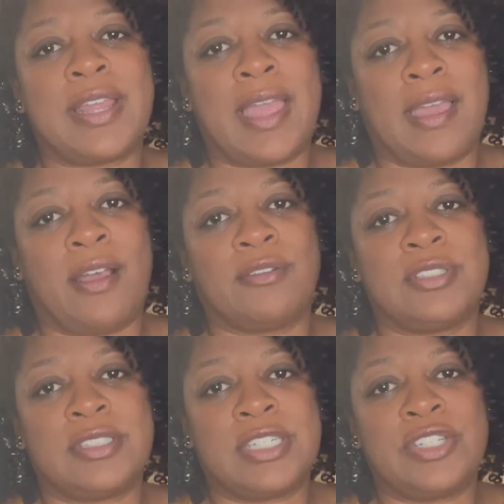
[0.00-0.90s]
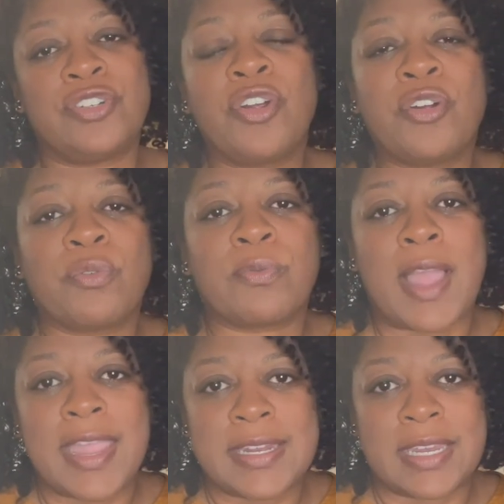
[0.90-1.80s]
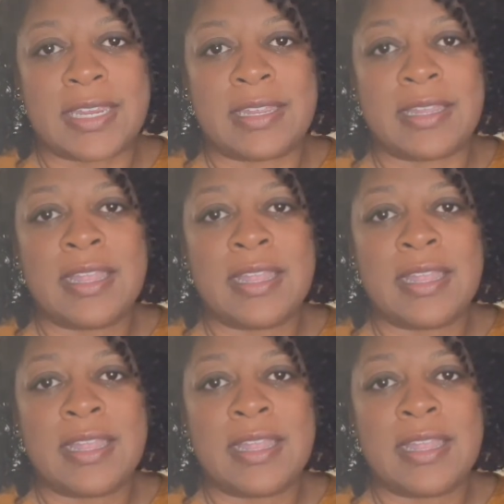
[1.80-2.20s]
how to teach her writing.